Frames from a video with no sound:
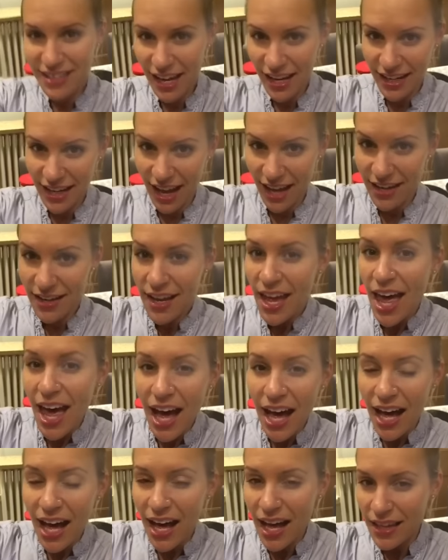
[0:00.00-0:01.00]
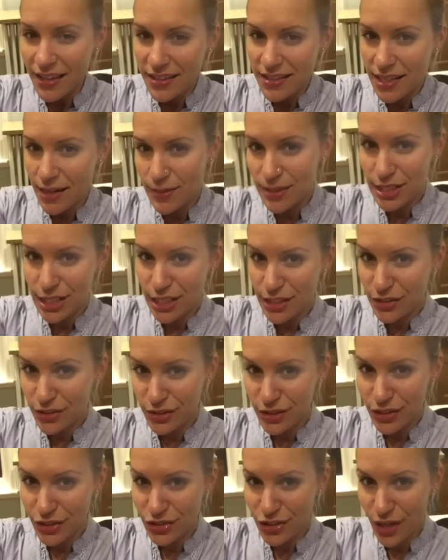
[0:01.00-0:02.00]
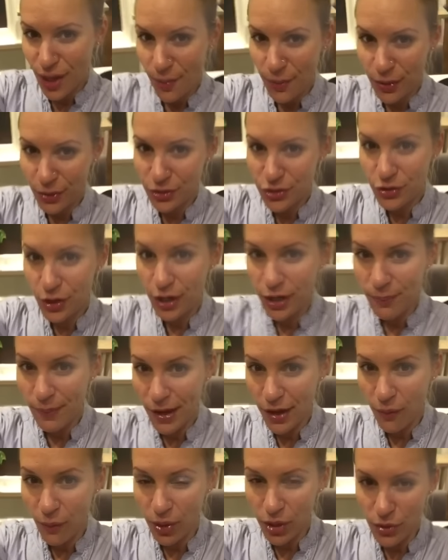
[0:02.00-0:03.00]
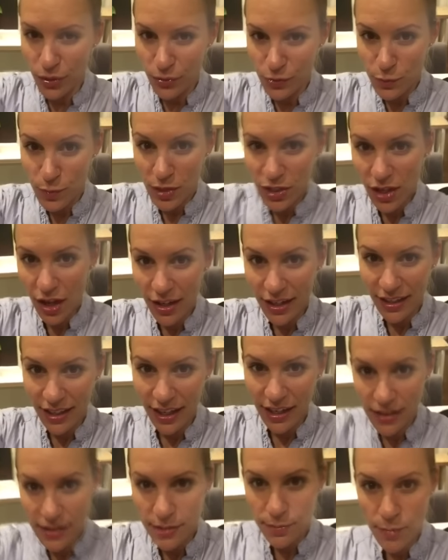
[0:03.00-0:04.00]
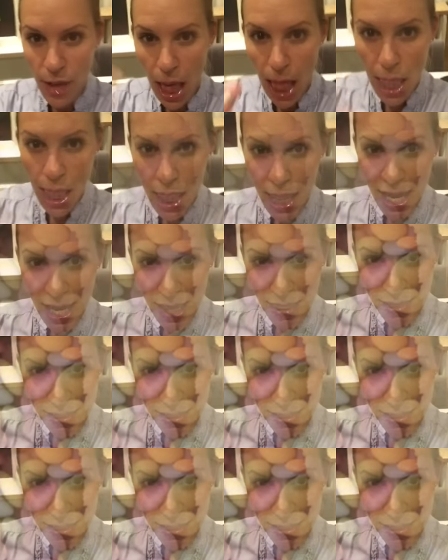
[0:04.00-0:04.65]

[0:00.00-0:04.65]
yet again. This time is the Easter edition. I'm going to try to make one of those piñata cakes, like